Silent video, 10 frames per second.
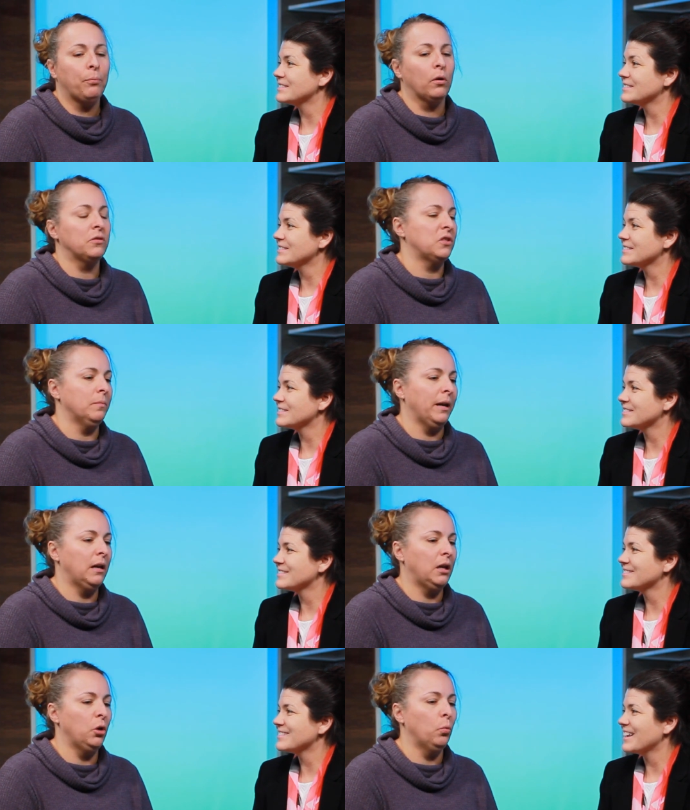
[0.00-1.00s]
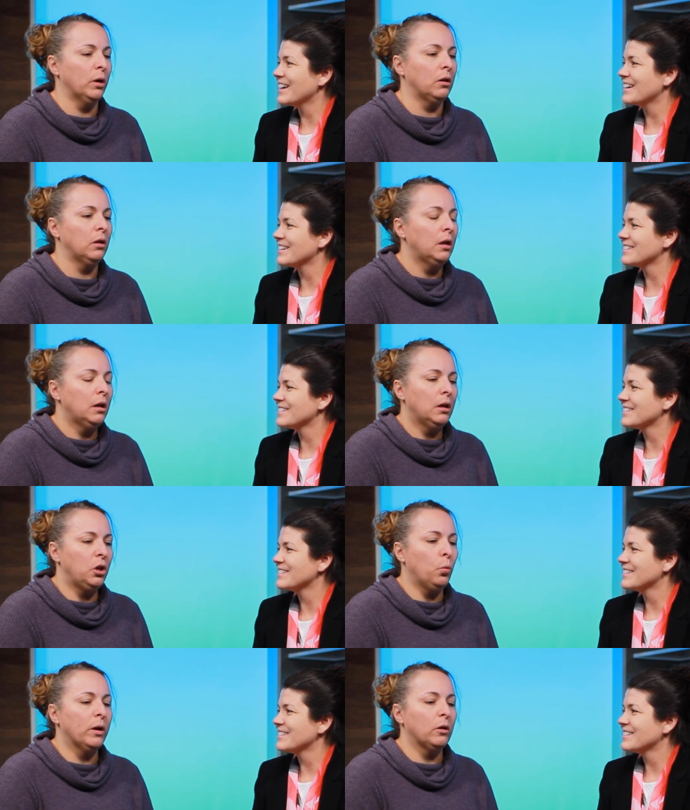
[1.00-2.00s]
Speaker 1: importance to me. You will,
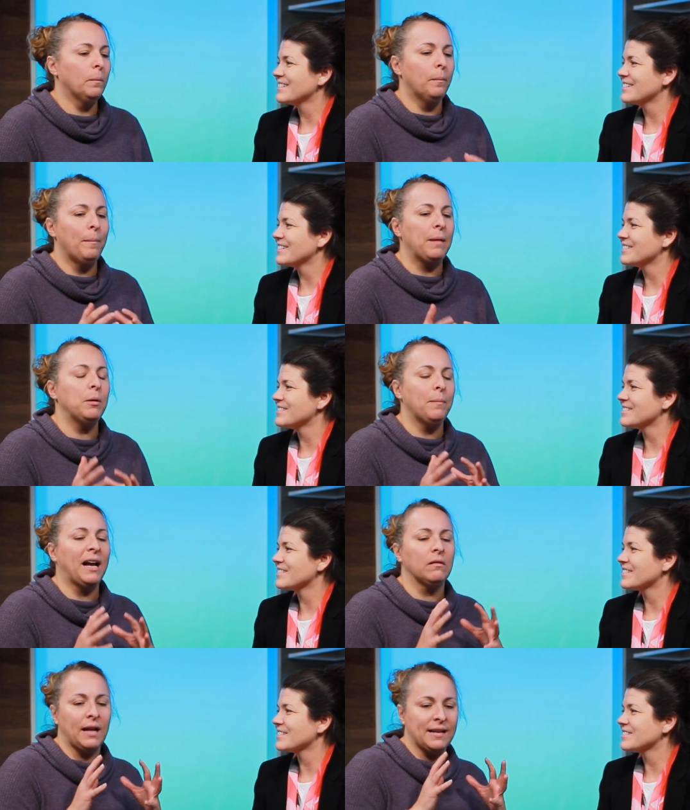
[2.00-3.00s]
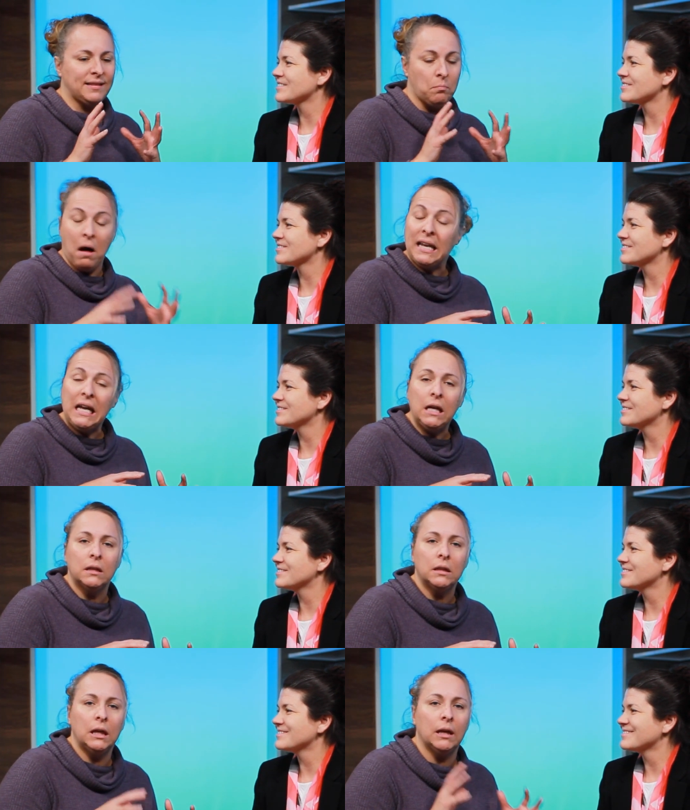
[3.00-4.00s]
you will maybe make less money
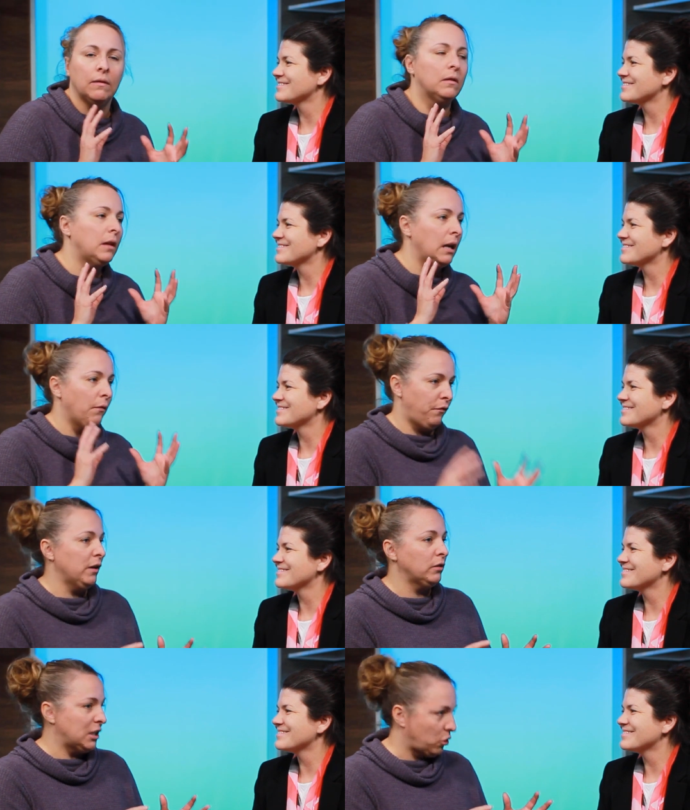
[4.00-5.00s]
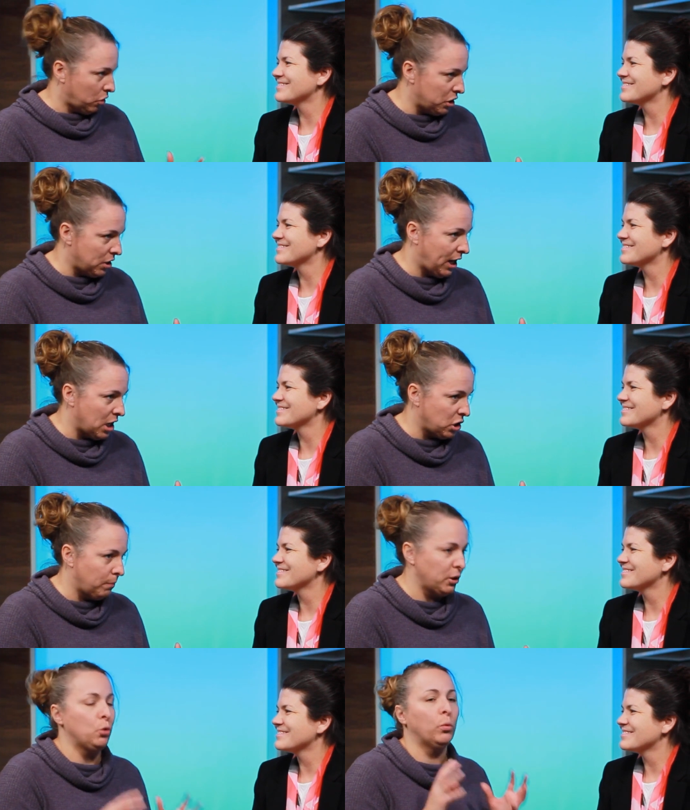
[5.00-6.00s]
in, in a field that's Christian education,
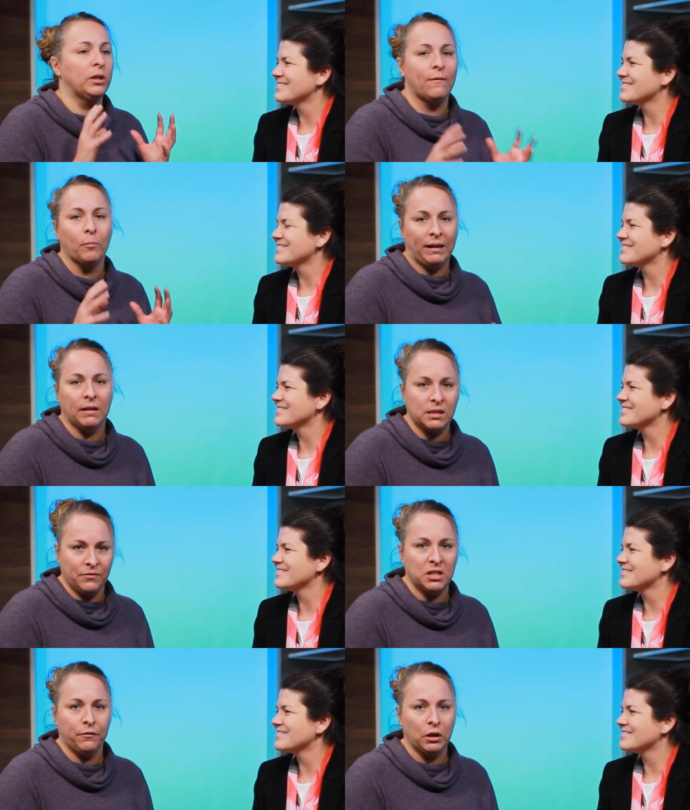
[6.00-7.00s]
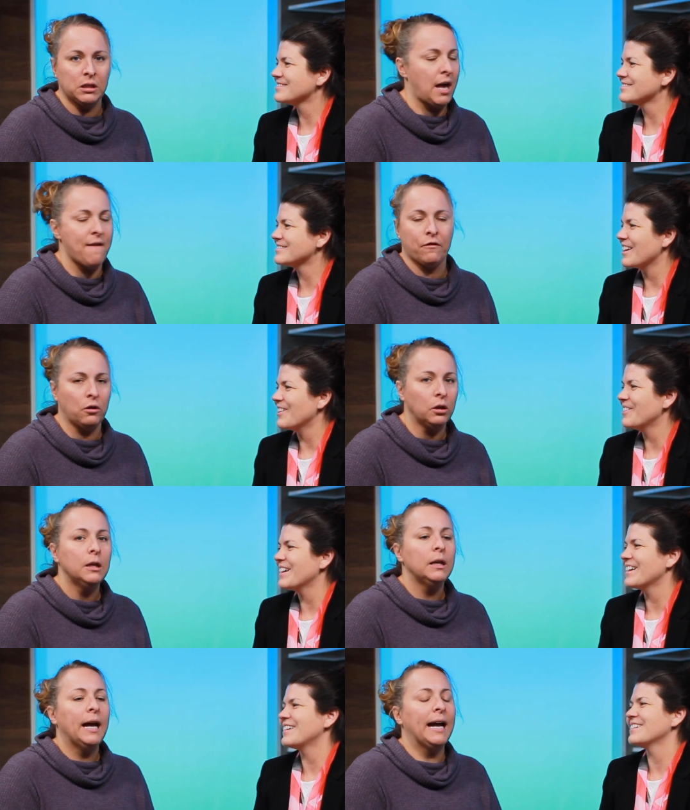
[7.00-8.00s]
but you will never make less of a difference ever. Oh,
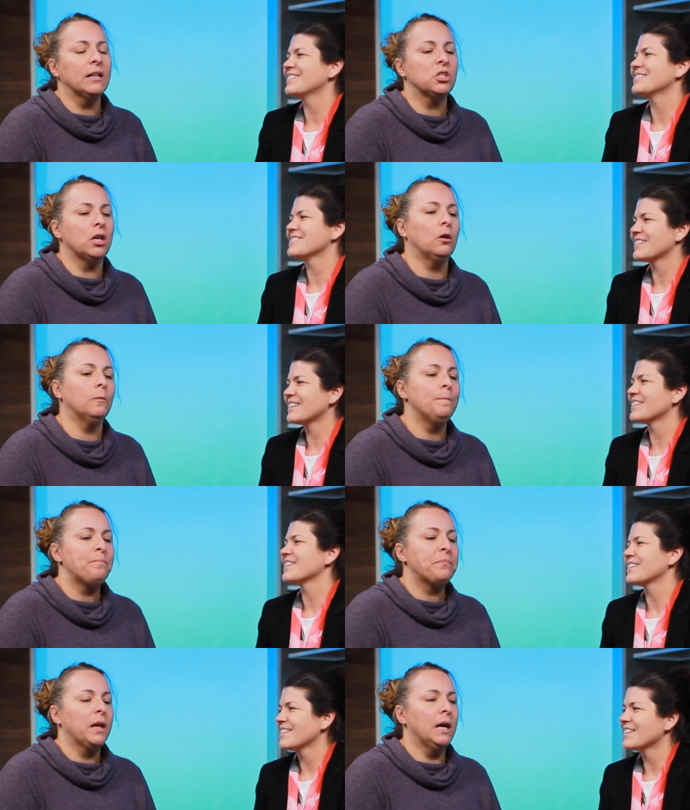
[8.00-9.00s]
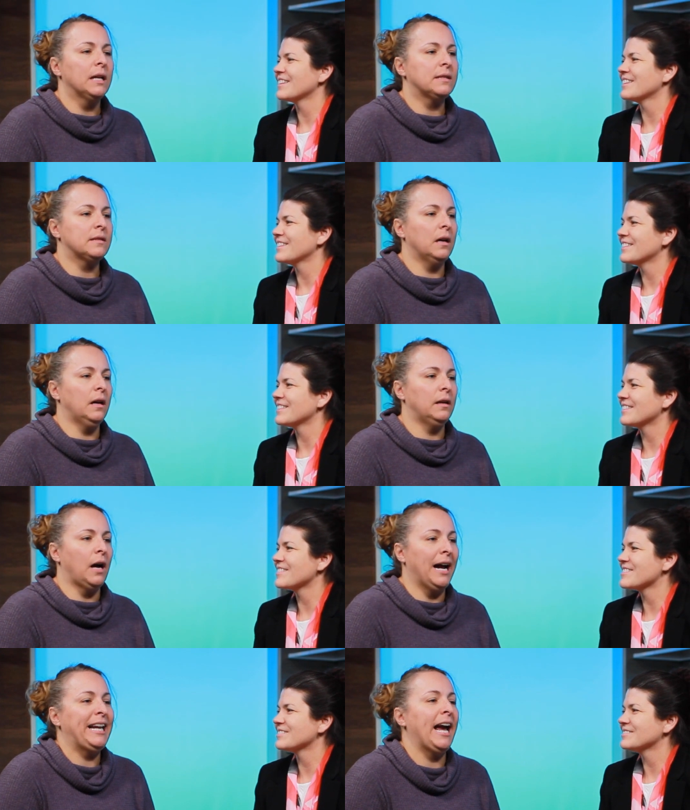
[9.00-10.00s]
yeah. And so it's
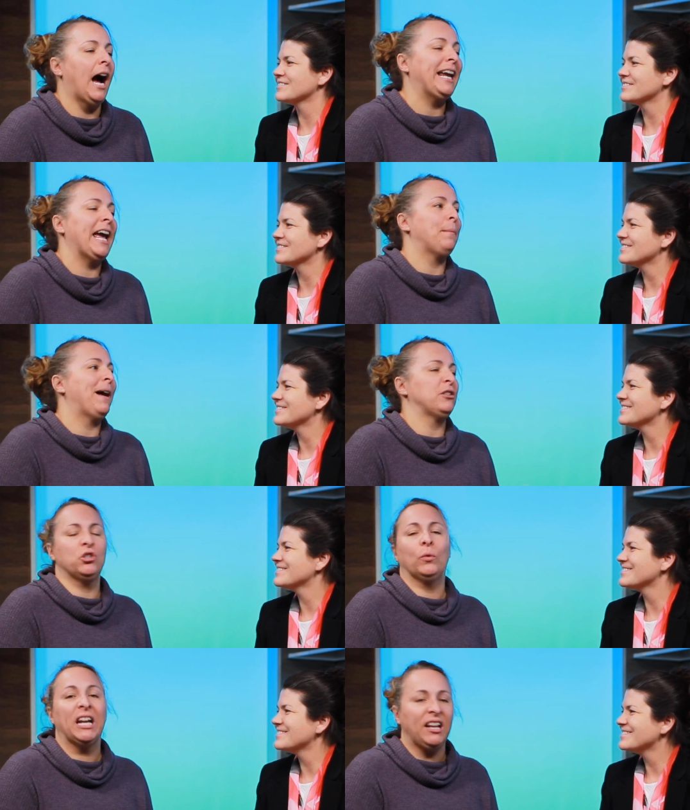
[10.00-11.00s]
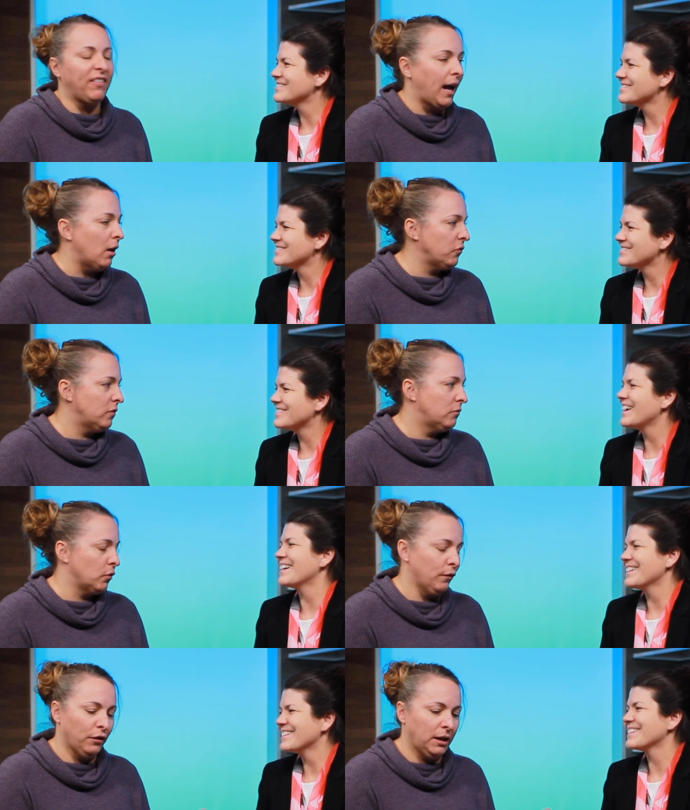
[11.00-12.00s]
I can't I can't imagine doing anything else. Yeah.
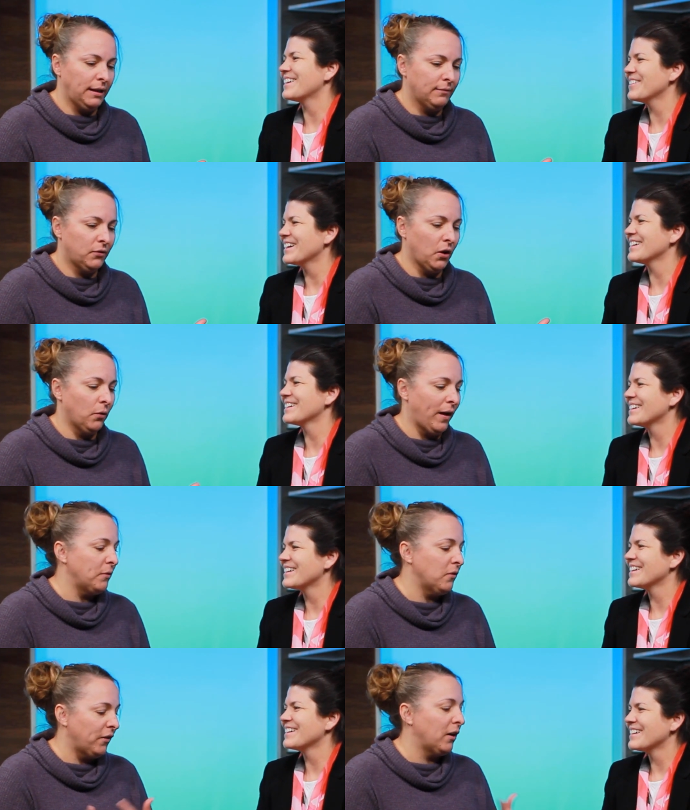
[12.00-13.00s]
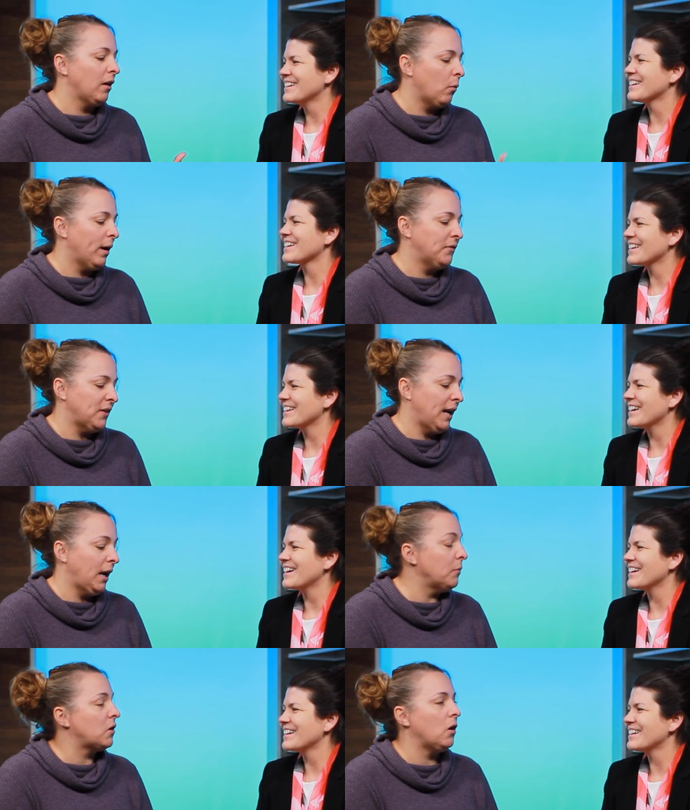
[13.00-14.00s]
Truthfully. Oh yeah. So that was a very long way of saying
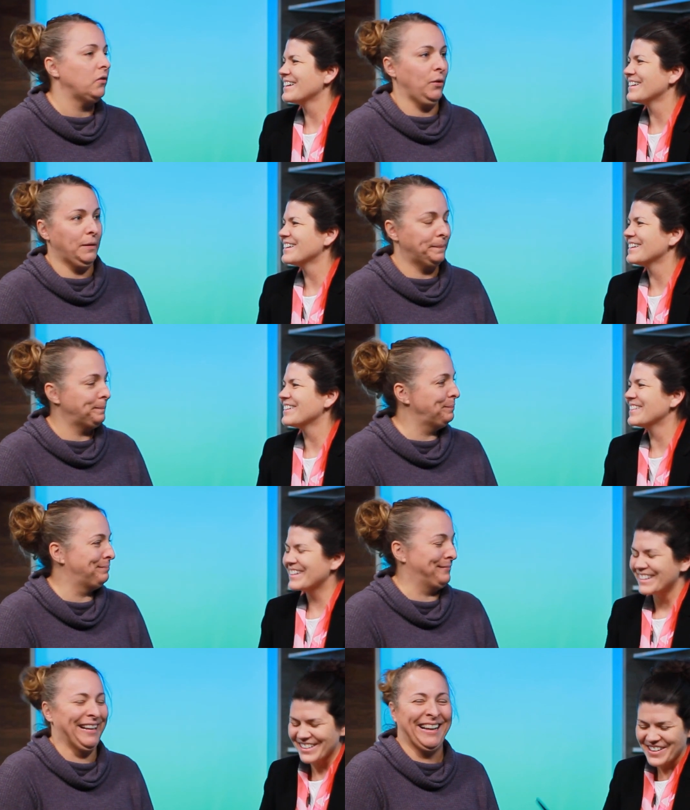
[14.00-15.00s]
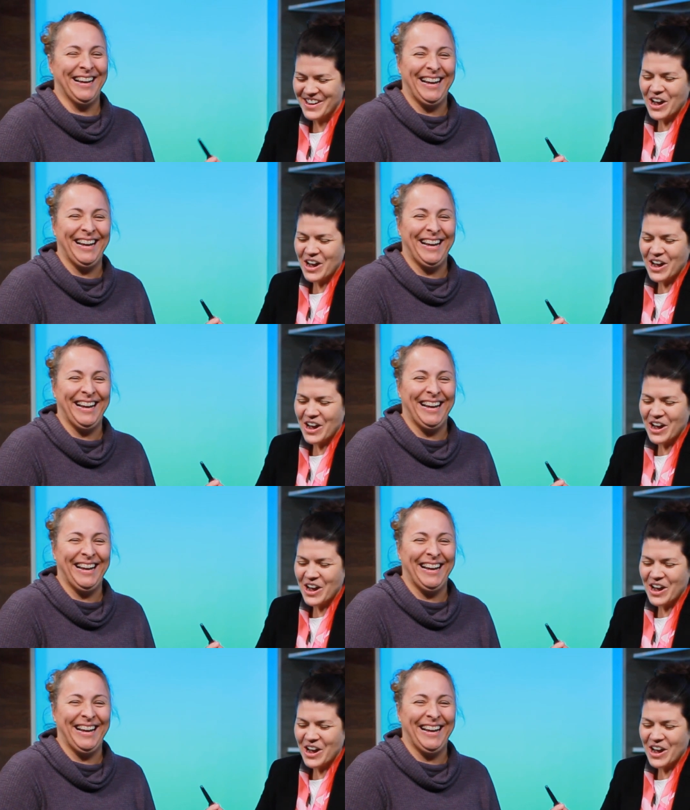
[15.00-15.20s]
yeah. I was called to it.
Speaker 2: There you go.